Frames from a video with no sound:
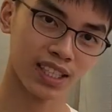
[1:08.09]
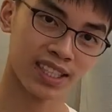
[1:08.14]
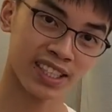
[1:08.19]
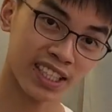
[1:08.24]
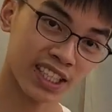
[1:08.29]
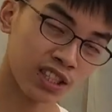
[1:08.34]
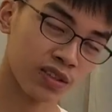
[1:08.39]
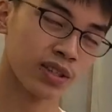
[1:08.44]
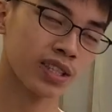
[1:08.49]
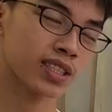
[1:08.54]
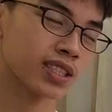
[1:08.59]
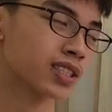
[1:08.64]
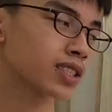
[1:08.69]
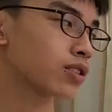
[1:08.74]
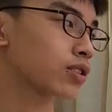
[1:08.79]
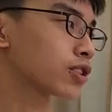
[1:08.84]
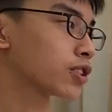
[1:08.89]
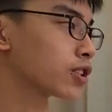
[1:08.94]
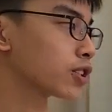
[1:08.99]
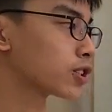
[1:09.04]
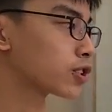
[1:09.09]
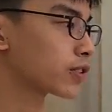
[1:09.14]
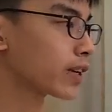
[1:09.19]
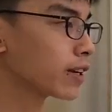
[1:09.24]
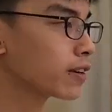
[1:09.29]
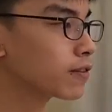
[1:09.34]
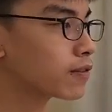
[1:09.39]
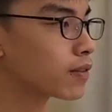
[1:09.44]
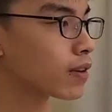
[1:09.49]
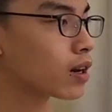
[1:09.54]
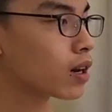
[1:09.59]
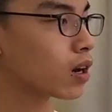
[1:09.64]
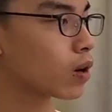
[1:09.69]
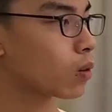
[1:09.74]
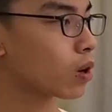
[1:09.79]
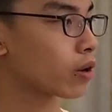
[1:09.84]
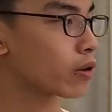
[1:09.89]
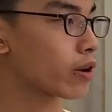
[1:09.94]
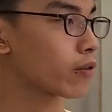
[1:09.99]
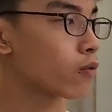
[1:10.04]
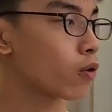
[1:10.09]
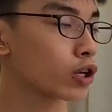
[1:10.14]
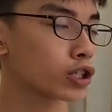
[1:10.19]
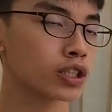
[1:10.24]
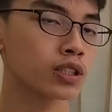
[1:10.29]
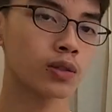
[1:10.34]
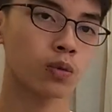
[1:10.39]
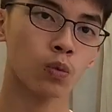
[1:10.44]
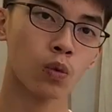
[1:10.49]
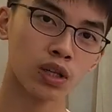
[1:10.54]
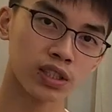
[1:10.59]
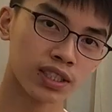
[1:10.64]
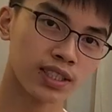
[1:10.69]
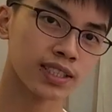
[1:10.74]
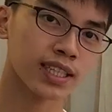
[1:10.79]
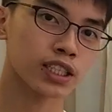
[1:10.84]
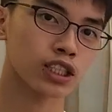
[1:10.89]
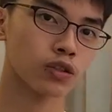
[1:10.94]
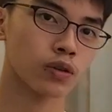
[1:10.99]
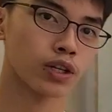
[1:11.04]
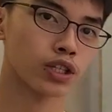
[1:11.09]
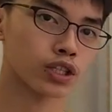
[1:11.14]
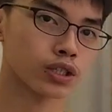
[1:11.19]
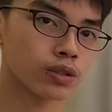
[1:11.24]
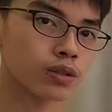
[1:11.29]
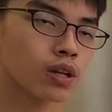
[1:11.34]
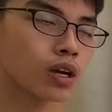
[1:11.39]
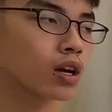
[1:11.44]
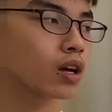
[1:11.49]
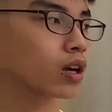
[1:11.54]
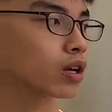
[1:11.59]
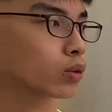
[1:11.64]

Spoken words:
decreases your shear strength? Or you have water saturation.